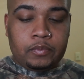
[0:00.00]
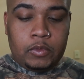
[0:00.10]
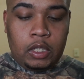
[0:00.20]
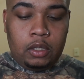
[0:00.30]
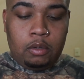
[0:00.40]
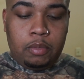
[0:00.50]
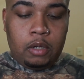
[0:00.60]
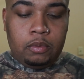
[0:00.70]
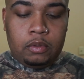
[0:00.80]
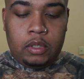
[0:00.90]
The little
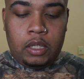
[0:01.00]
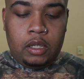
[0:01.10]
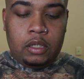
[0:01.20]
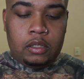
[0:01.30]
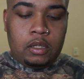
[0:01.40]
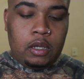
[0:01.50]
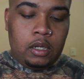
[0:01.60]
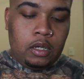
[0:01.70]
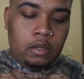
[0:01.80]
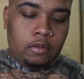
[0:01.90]
purple thing, so I
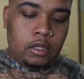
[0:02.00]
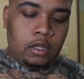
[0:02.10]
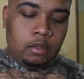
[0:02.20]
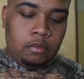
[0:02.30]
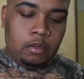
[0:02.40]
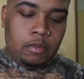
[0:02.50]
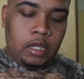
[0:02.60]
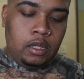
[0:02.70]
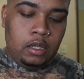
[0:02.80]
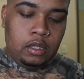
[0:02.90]
didn't have to like put my
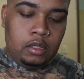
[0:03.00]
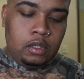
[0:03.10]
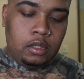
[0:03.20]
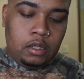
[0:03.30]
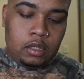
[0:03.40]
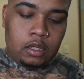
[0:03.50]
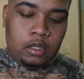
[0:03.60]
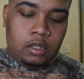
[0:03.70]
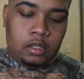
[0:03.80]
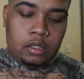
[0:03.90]
hand in it. I could
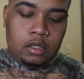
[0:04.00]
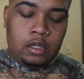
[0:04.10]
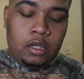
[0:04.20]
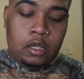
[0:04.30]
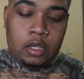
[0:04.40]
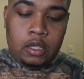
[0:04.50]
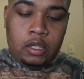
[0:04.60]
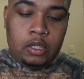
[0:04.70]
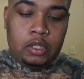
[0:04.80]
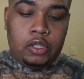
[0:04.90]
just
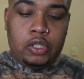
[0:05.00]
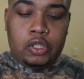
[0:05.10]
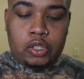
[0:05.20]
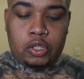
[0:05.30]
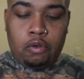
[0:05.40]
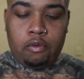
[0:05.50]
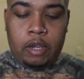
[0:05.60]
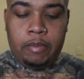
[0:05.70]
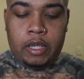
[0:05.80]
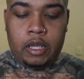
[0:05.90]

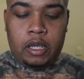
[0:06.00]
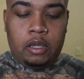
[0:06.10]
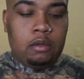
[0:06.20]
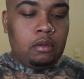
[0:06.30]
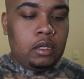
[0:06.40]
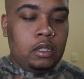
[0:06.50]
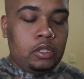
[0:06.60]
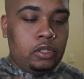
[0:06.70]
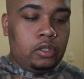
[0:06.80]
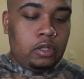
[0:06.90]
scrape and go.
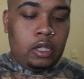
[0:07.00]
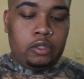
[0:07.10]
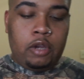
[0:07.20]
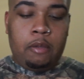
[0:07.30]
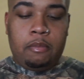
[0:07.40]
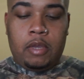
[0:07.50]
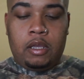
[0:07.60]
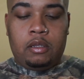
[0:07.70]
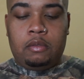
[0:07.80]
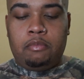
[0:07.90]
I scrape my
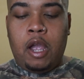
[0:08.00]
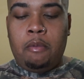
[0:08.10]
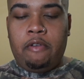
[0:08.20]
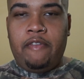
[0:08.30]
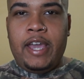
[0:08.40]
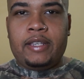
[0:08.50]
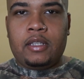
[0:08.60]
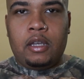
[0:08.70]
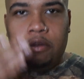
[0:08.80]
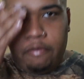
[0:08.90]
primer fast and
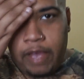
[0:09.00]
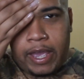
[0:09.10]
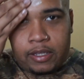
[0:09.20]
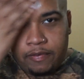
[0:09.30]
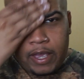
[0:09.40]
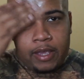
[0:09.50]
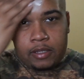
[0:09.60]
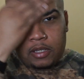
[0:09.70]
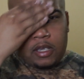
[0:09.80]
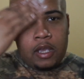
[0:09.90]
go. Fast, fast.
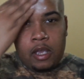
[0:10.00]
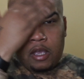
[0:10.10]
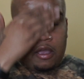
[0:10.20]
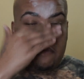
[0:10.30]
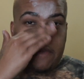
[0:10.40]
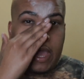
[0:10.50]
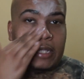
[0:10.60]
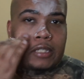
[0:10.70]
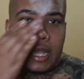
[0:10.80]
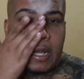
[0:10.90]

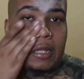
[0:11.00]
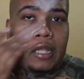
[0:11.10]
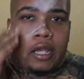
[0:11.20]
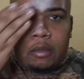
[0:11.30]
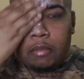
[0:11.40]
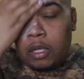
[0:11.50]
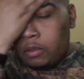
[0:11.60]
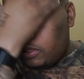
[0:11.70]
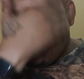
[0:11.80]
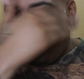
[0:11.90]
Fast like a Lambo.
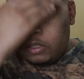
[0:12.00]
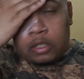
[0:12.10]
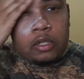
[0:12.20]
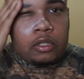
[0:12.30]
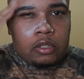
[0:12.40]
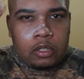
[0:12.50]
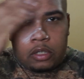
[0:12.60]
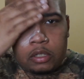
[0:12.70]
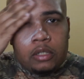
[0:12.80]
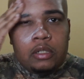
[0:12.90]
Skirt, skirt, skirt.